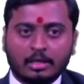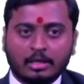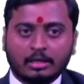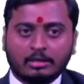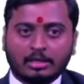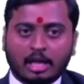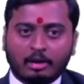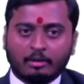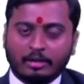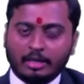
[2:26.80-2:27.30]

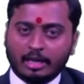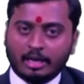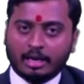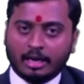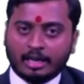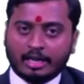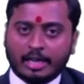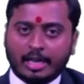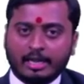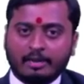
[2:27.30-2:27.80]
Now here
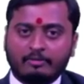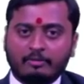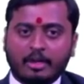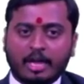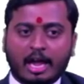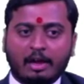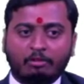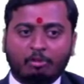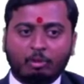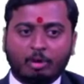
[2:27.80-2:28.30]
again we
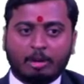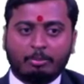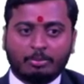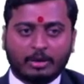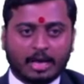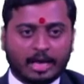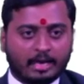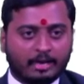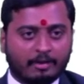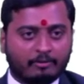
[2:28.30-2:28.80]
have to
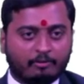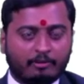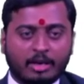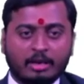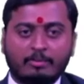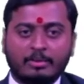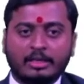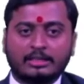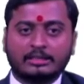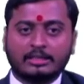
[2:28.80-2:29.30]
apply a
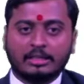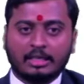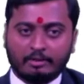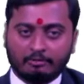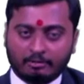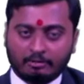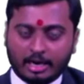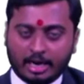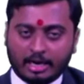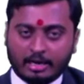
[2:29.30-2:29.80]
Fleming's
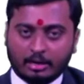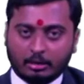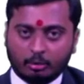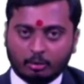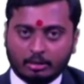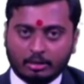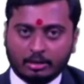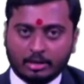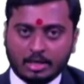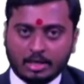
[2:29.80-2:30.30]
left hand rule.
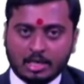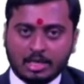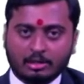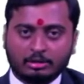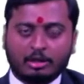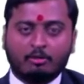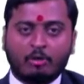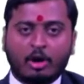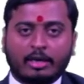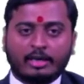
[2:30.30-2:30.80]

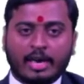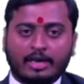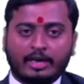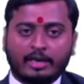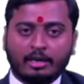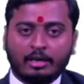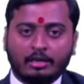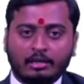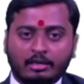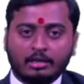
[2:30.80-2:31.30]
Now what I
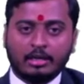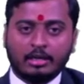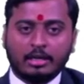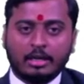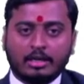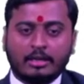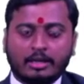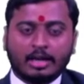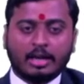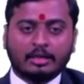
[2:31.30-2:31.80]
did,
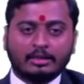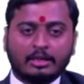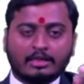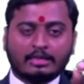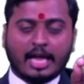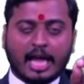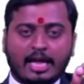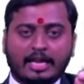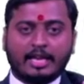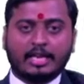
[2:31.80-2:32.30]
here the
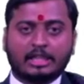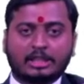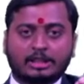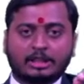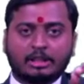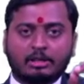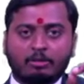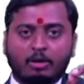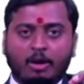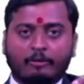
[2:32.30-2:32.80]

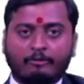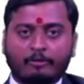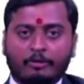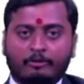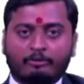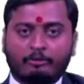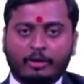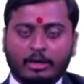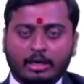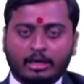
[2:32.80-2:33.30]
direction of a
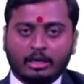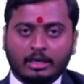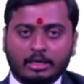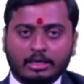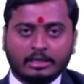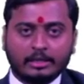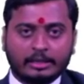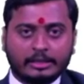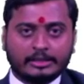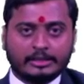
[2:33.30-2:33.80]
field
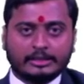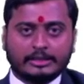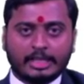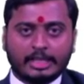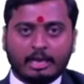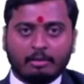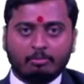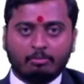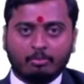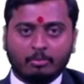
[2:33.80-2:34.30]
is
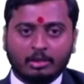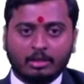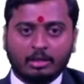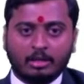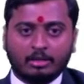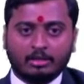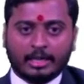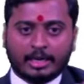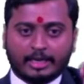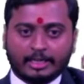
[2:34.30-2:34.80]
same,
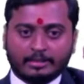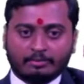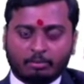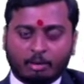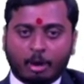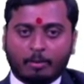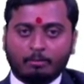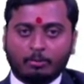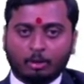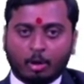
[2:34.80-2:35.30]
that is
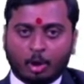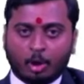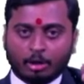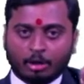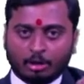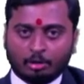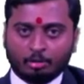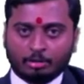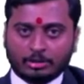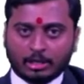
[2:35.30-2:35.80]
from
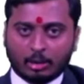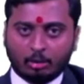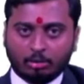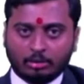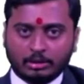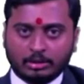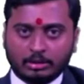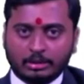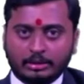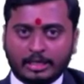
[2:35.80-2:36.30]
north to
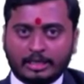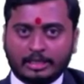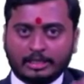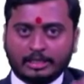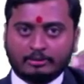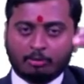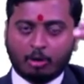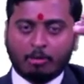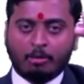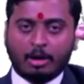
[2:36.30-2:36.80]
south, that is
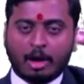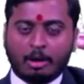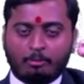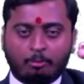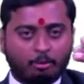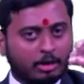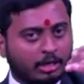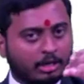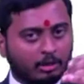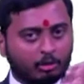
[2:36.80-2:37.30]
from
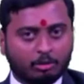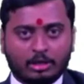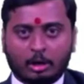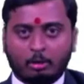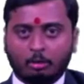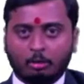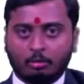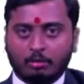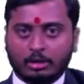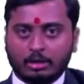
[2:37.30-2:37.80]
upward to
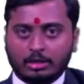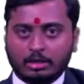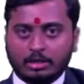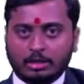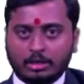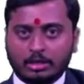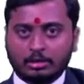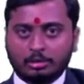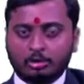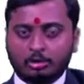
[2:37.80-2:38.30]
downward.
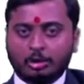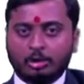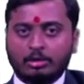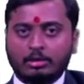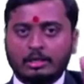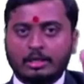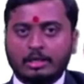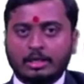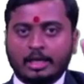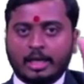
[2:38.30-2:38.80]
So
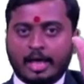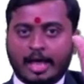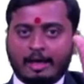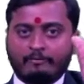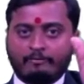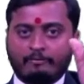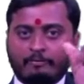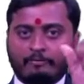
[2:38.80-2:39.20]
F,